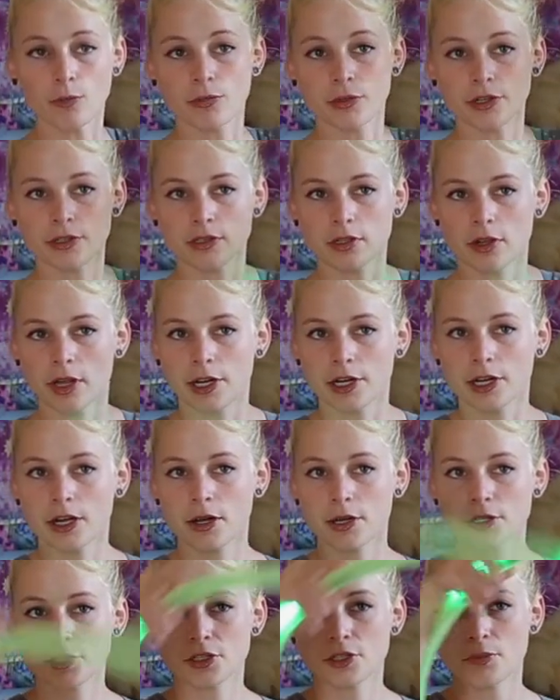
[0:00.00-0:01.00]
There's a lot of
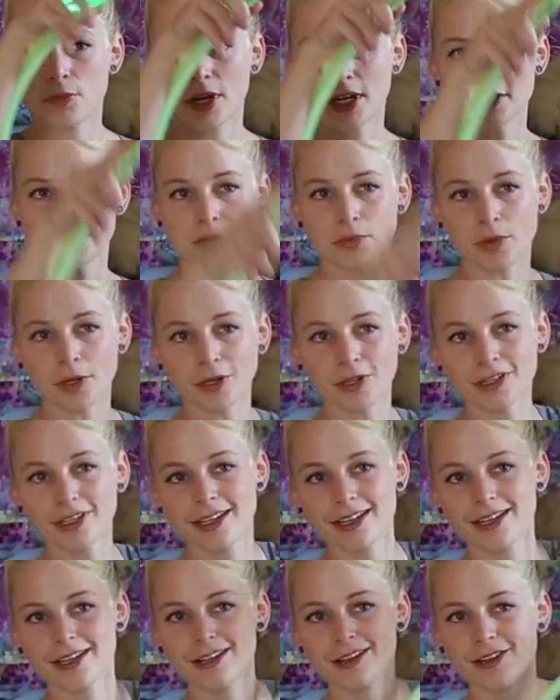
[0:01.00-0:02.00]

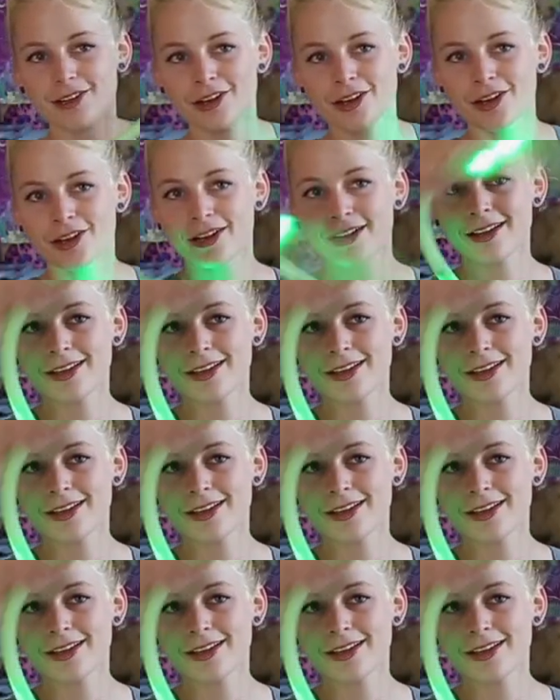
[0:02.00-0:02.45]
customizability here.